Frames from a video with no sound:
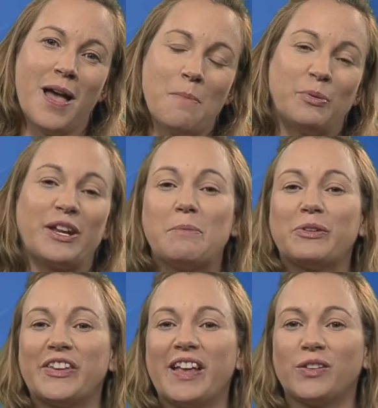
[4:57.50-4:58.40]
But I
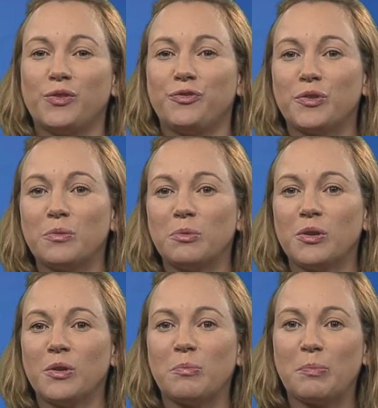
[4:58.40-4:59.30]
must say, as a
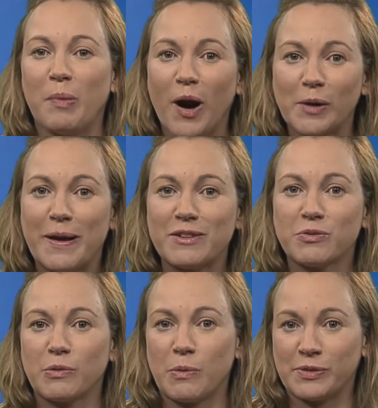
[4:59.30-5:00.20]
former
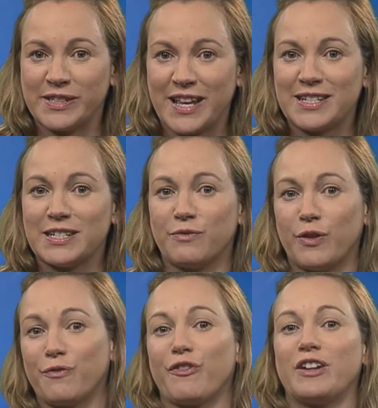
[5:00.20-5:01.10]
parliamentary representative of
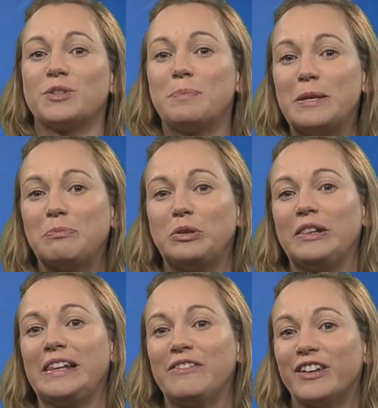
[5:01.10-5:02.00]
the French people
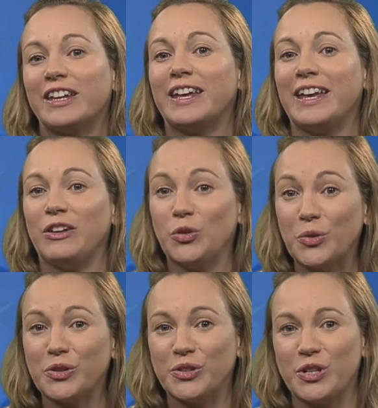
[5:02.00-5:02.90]
living in
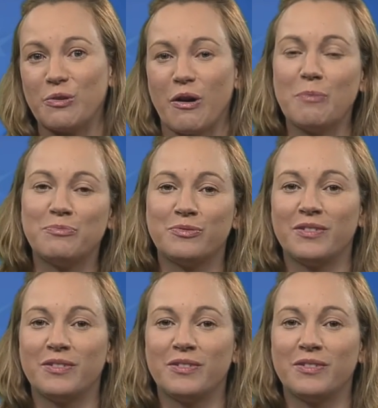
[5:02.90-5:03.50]
Northern Europe,